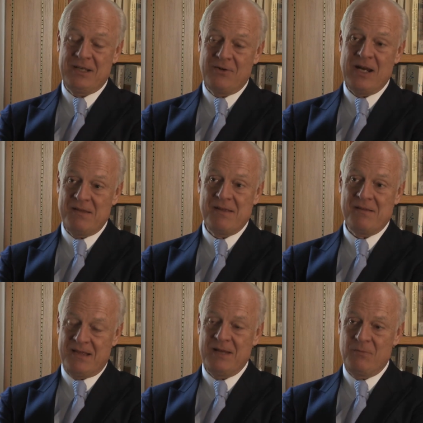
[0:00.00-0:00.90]

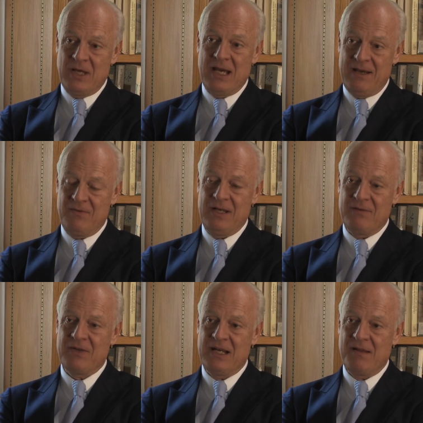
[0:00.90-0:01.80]
crisis that we have in
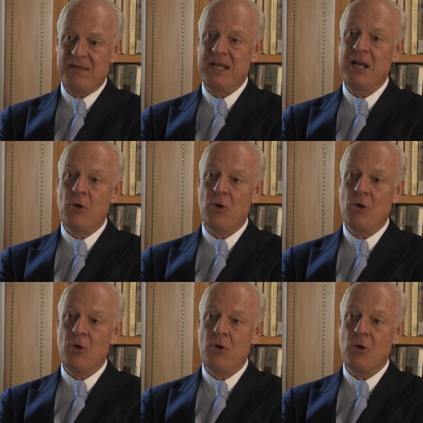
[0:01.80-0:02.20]
Afghanistan,